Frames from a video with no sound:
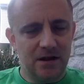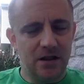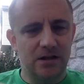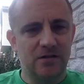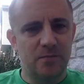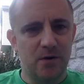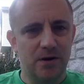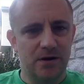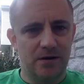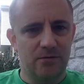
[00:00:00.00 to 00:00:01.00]
collective
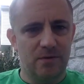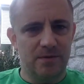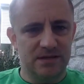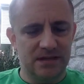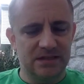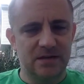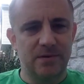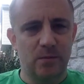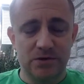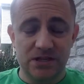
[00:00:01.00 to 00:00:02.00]
bargaining agreement, this next
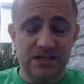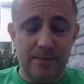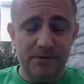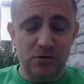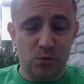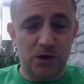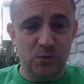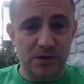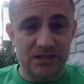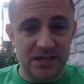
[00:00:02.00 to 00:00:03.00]
CBA, which doesn't happen until
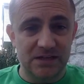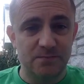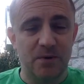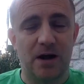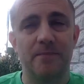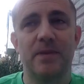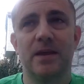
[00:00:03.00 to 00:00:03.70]
2026, but